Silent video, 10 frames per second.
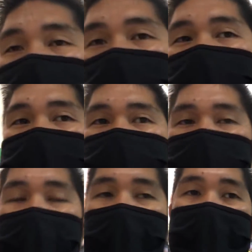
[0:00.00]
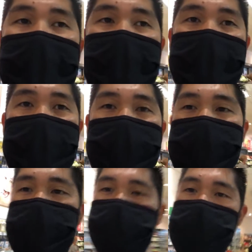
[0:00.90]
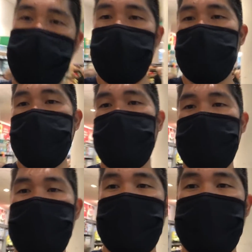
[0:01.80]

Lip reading: cute. And I'm gonna try and get my